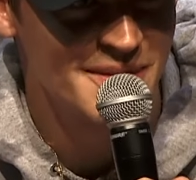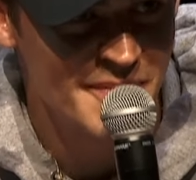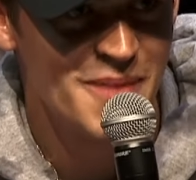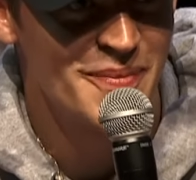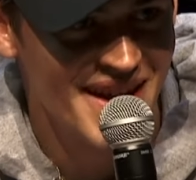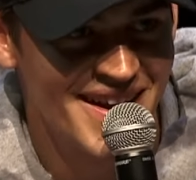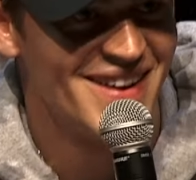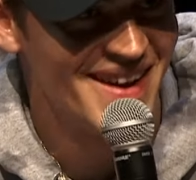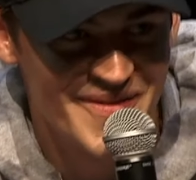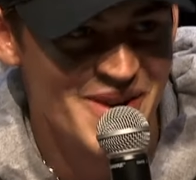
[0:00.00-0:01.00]

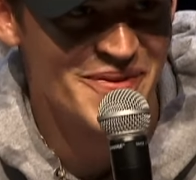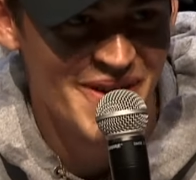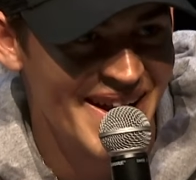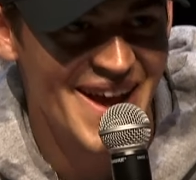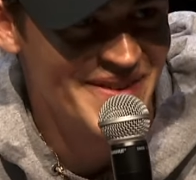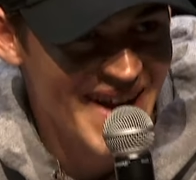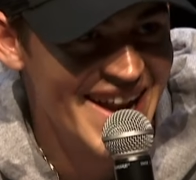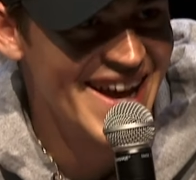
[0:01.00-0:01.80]
I'm on a block like wearing a